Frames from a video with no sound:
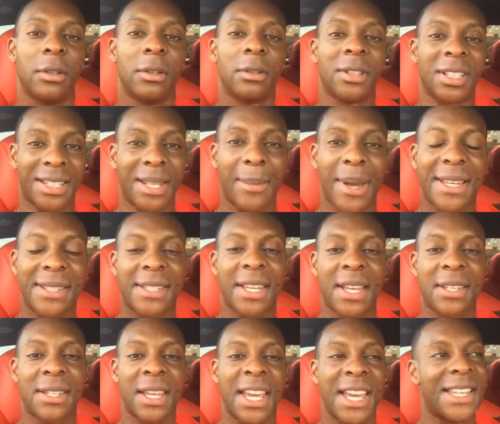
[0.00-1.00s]
Does that make
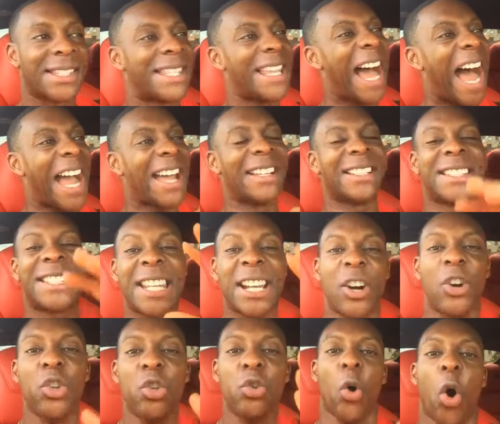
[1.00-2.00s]
sense? See, I can
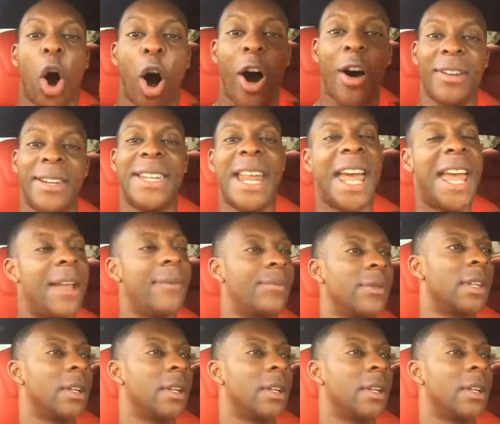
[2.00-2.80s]
tell you all day.